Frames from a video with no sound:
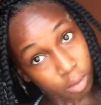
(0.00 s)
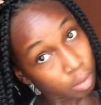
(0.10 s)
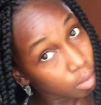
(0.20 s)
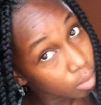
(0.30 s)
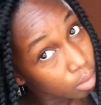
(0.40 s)

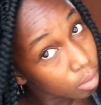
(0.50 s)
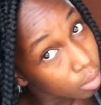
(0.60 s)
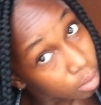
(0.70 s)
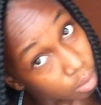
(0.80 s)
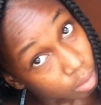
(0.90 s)
But if
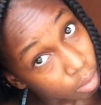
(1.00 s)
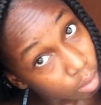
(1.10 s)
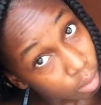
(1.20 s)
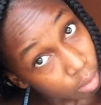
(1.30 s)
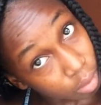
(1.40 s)
you are doing
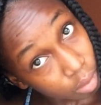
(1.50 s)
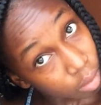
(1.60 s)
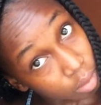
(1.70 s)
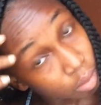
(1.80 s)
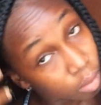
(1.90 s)
that
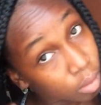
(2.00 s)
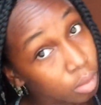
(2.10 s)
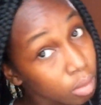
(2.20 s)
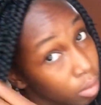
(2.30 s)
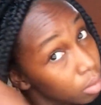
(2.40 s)
too, you just
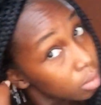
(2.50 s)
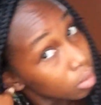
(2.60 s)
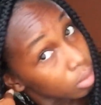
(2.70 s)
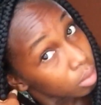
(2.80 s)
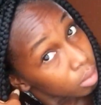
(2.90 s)
have to be
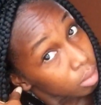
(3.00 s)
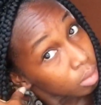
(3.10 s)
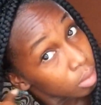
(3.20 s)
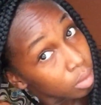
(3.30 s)
careful.